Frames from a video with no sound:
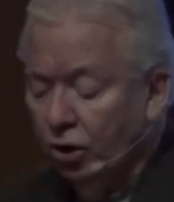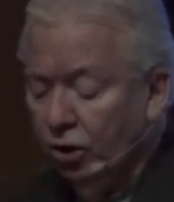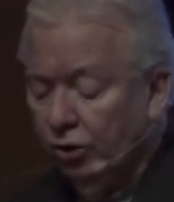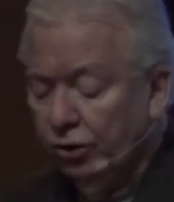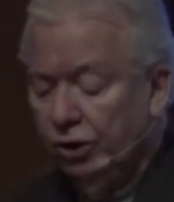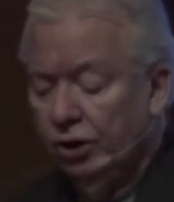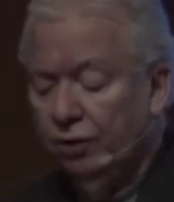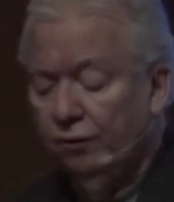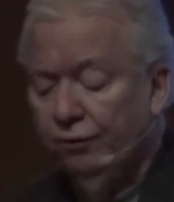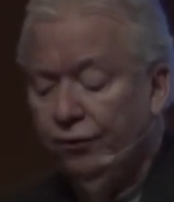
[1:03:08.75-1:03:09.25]

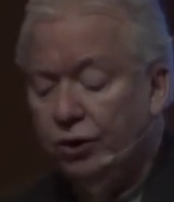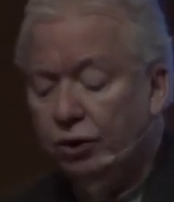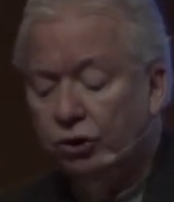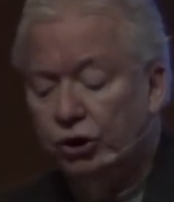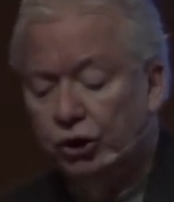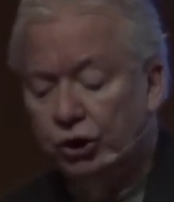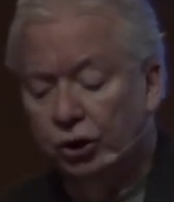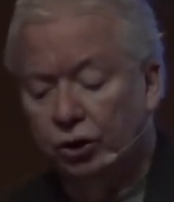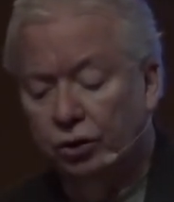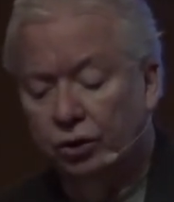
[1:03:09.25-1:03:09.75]
curtain the
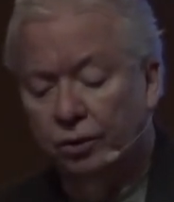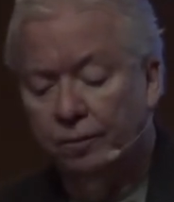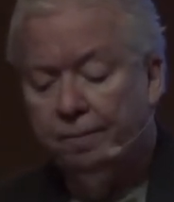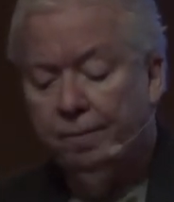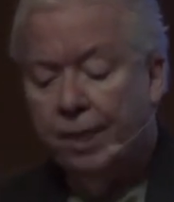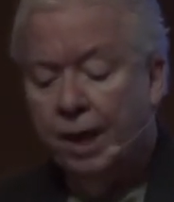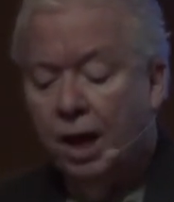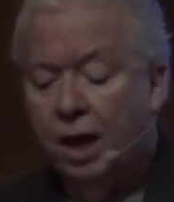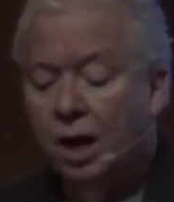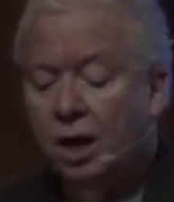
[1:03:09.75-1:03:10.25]
future,
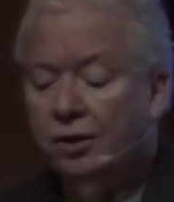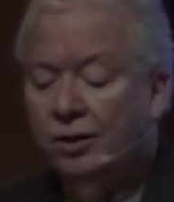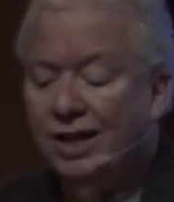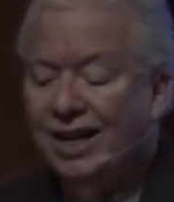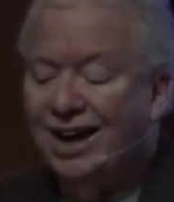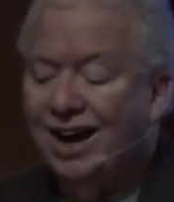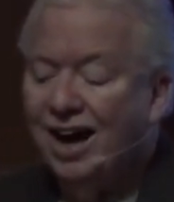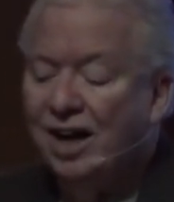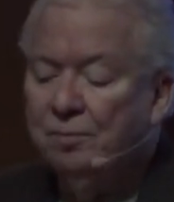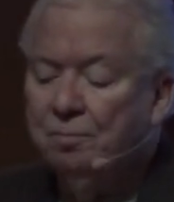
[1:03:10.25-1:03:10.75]

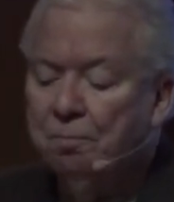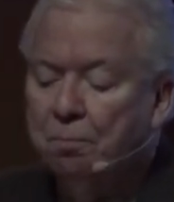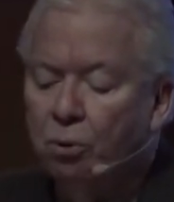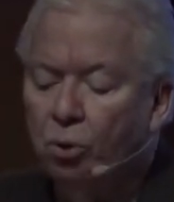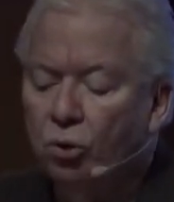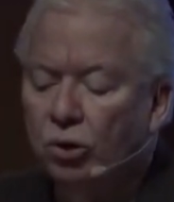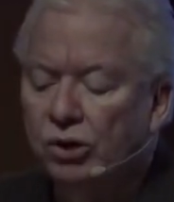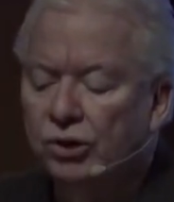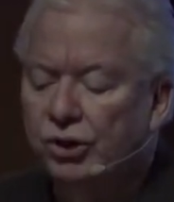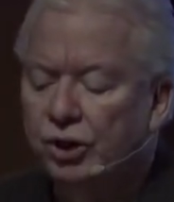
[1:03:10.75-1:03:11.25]
the
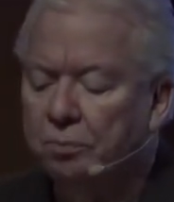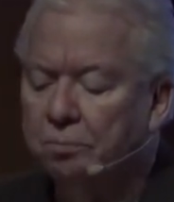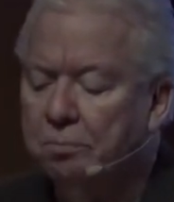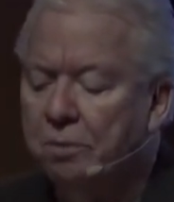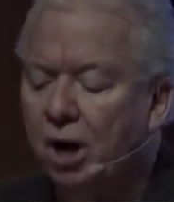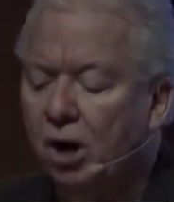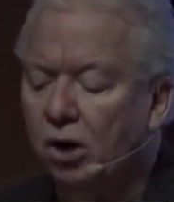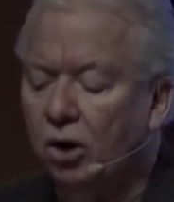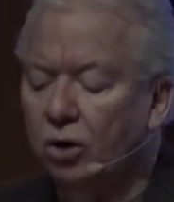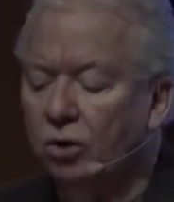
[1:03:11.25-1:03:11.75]
unborn
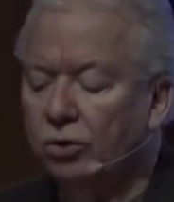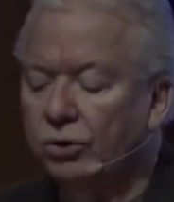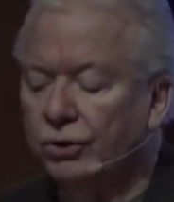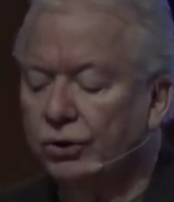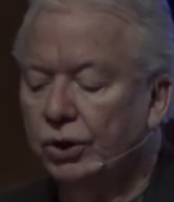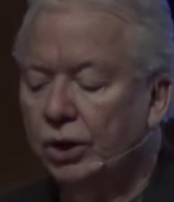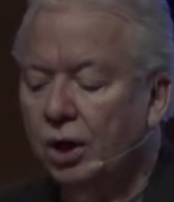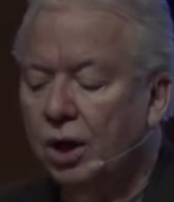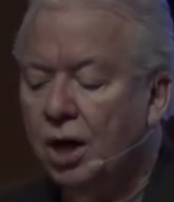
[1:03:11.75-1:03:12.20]
tomorrows,